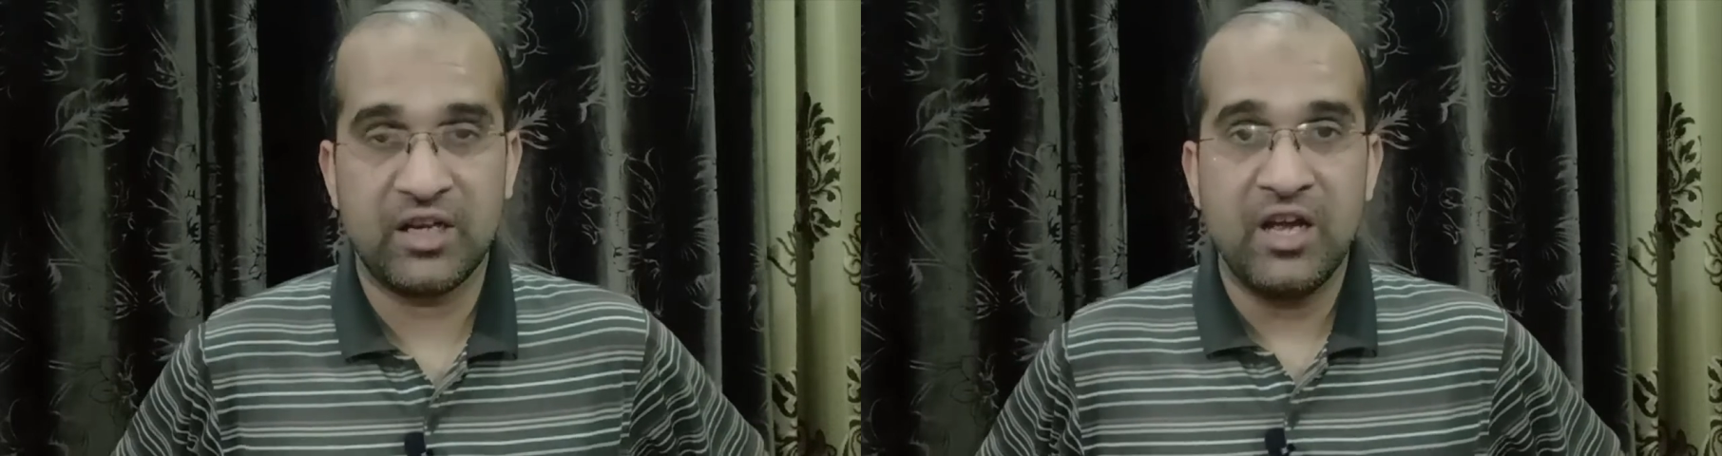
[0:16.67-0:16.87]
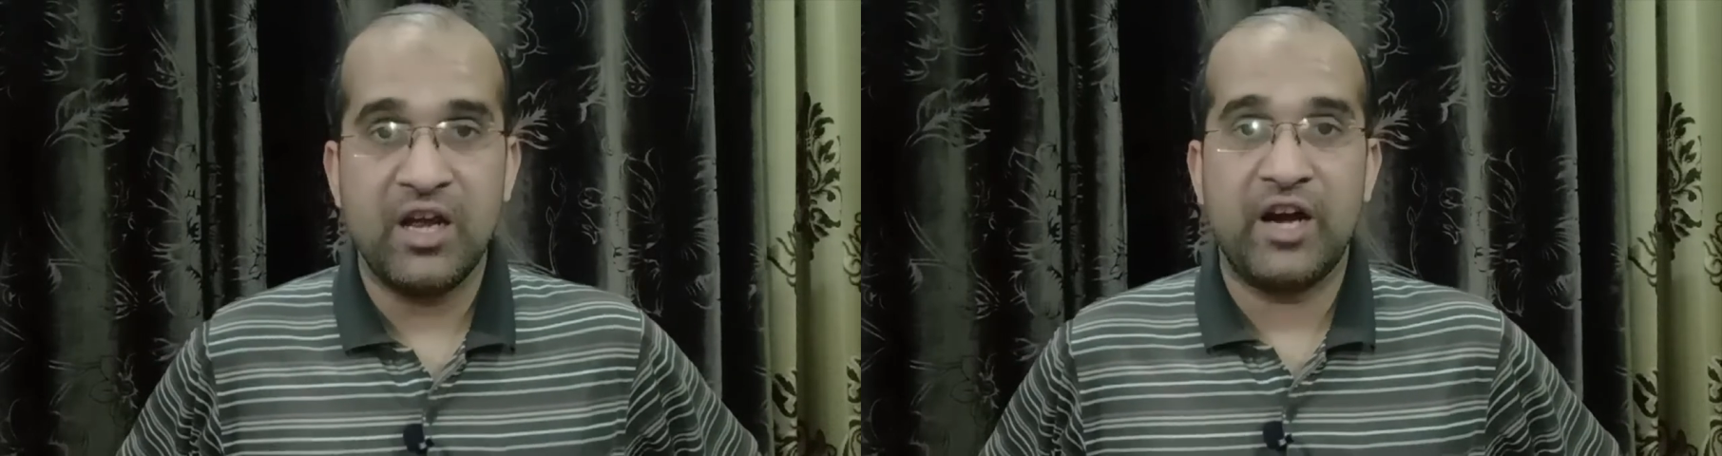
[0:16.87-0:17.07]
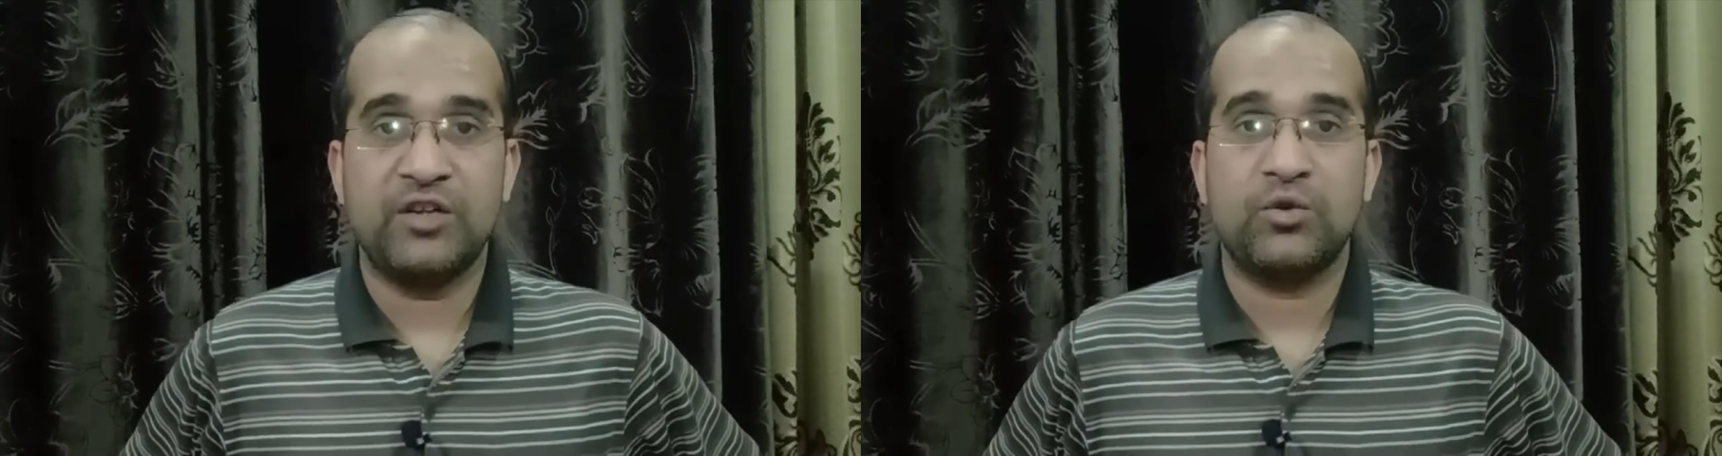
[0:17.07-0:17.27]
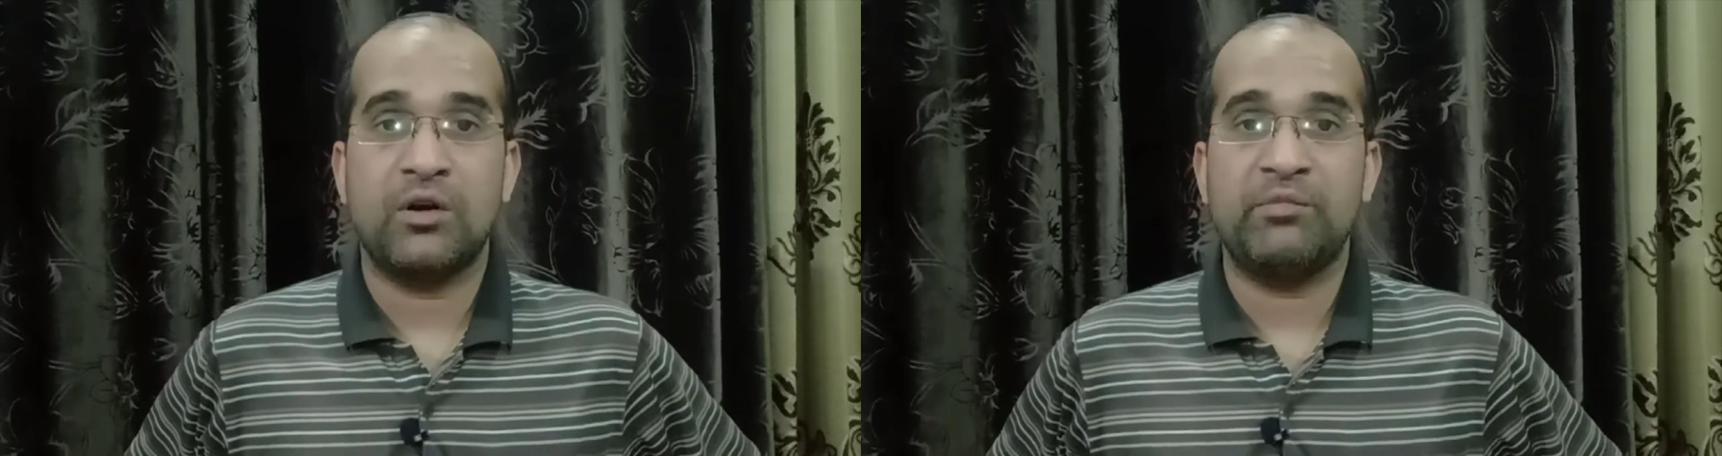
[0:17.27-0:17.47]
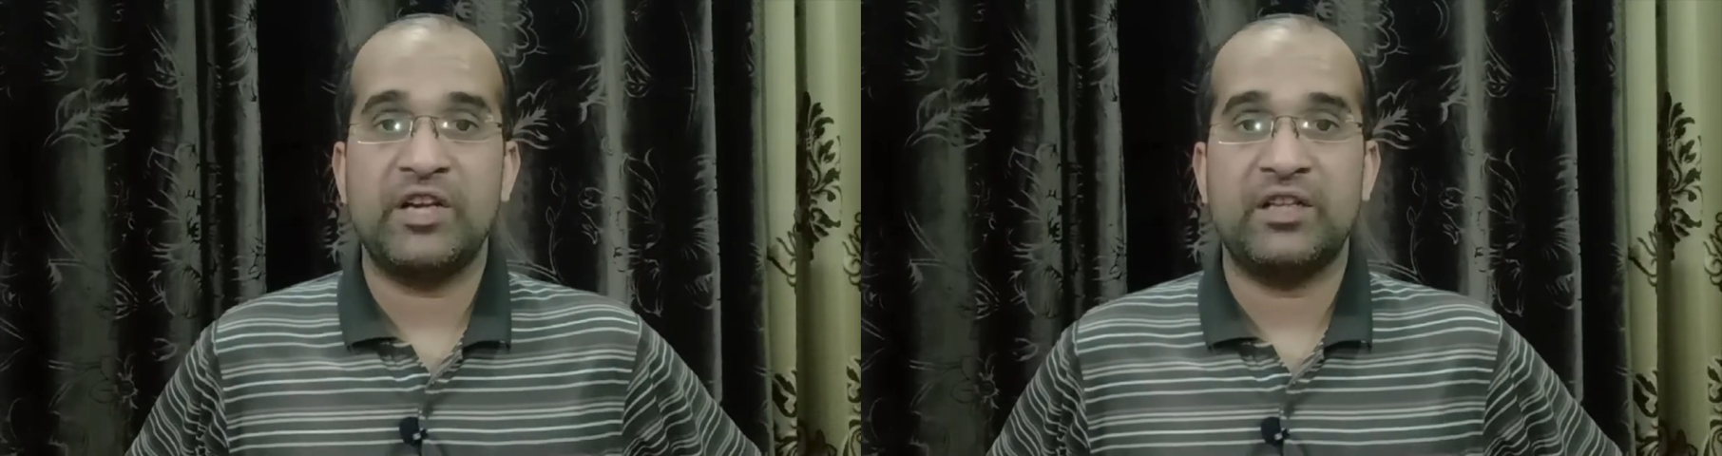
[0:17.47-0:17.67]
and you
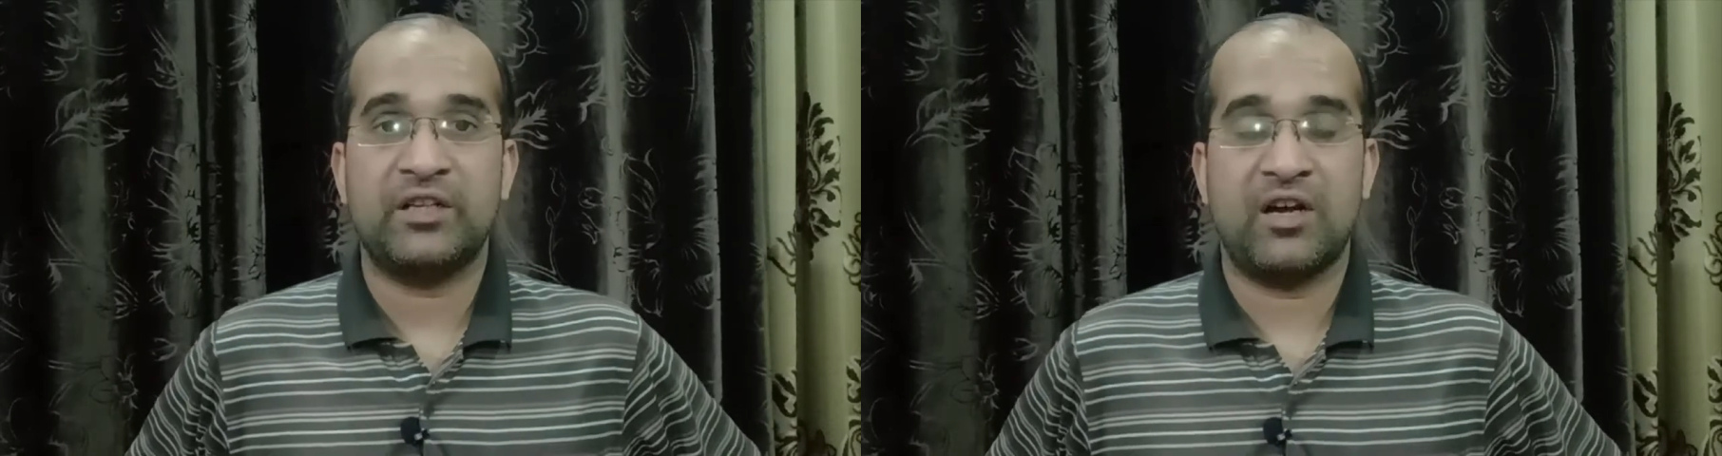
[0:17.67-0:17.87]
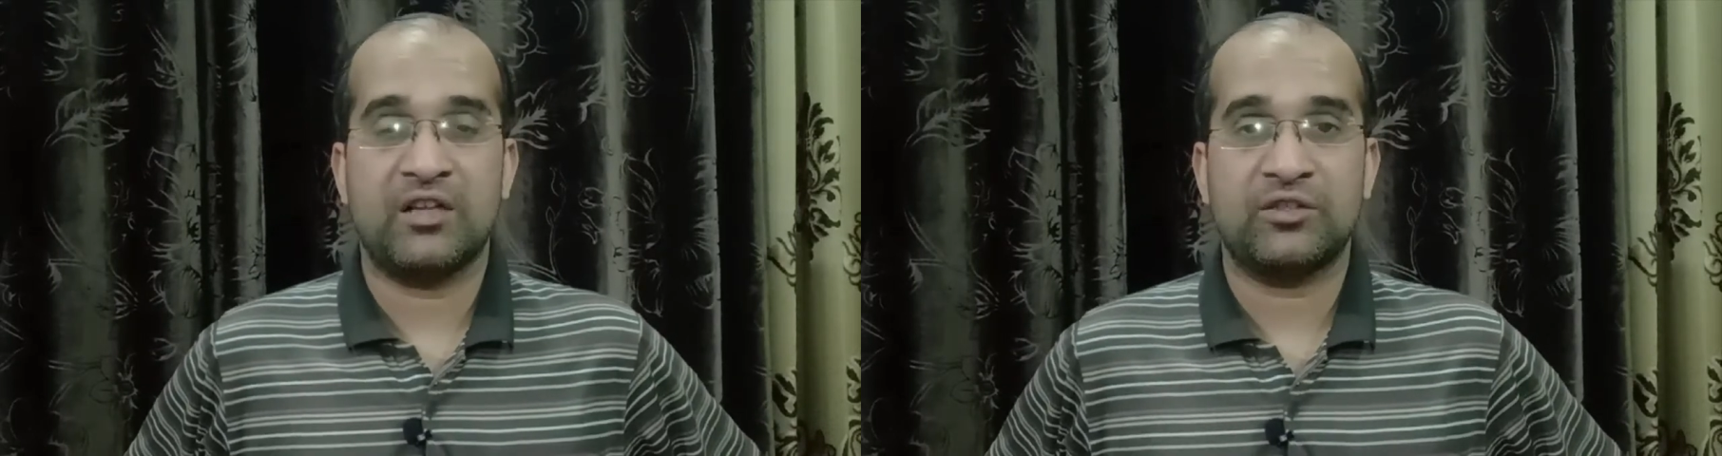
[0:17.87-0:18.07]
complete the task